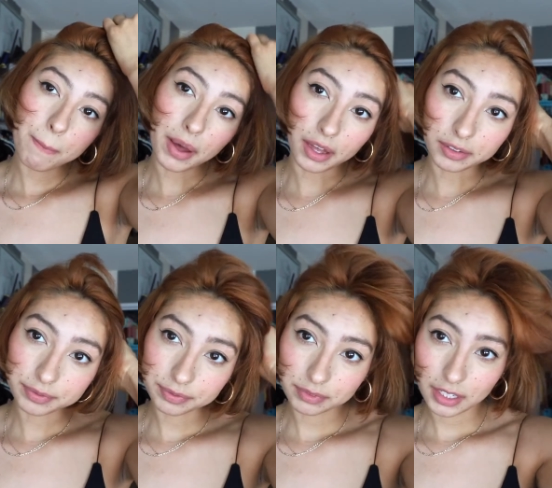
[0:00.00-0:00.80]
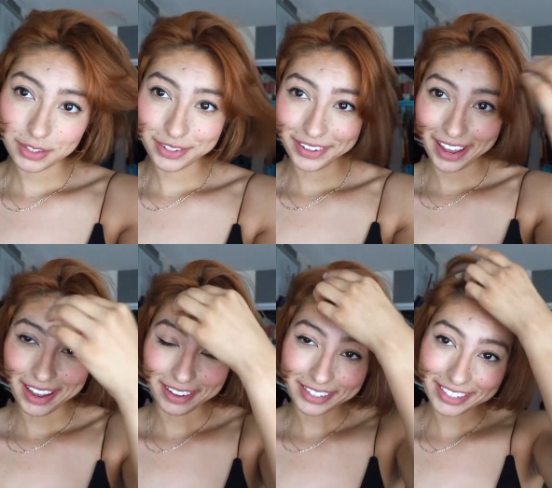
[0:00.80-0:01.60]
But it's
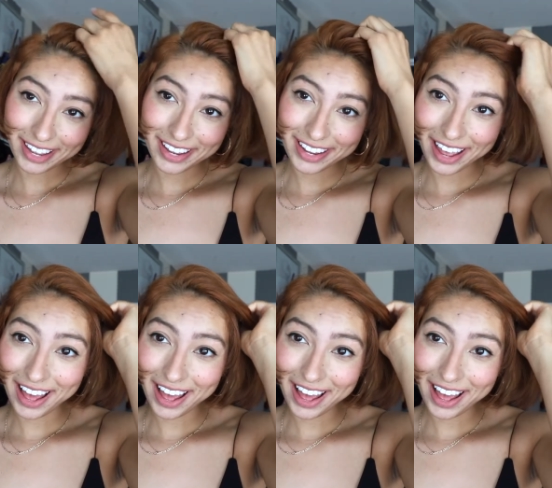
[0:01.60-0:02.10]
okay because I